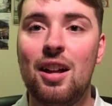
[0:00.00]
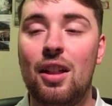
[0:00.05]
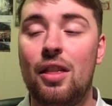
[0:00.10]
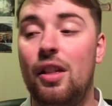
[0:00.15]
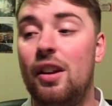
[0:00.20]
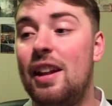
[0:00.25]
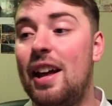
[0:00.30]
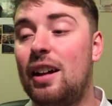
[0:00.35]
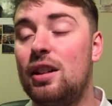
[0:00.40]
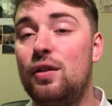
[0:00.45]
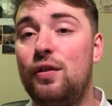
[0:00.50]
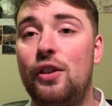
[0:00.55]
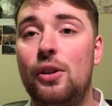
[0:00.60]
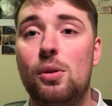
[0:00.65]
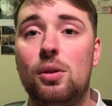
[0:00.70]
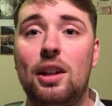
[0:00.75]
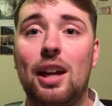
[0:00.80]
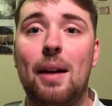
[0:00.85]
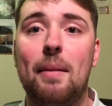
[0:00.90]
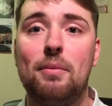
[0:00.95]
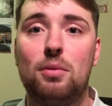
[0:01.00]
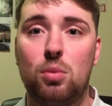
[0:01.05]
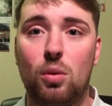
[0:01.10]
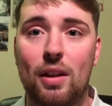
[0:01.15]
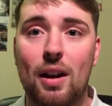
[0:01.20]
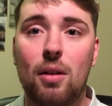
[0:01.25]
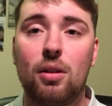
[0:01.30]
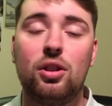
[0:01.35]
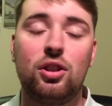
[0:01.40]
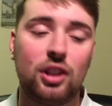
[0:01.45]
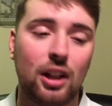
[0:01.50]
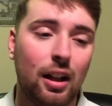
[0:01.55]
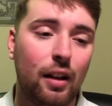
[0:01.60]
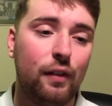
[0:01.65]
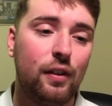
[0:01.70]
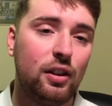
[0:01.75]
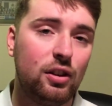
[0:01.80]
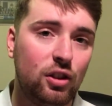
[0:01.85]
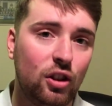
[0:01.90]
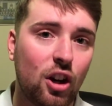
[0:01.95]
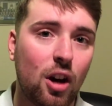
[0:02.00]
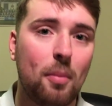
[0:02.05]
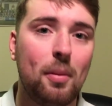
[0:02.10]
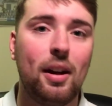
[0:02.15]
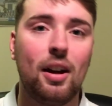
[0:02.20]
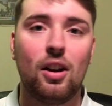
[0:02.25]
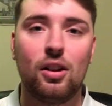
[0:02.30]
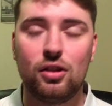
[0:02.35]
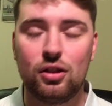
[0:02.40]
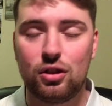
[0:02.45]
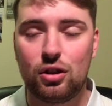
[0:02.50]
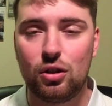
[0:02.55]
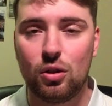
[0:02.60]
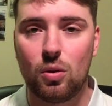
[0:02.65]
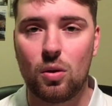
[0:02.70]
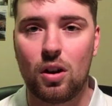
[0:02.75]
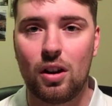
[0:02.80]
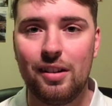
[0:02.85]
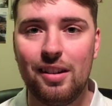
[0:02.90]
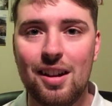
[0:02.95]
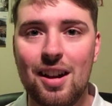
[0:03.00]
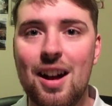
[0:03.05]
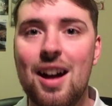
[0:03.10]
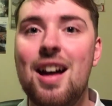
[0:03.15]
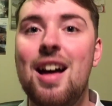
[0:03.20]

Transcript: the next few games without Shelvey, Diame and so on?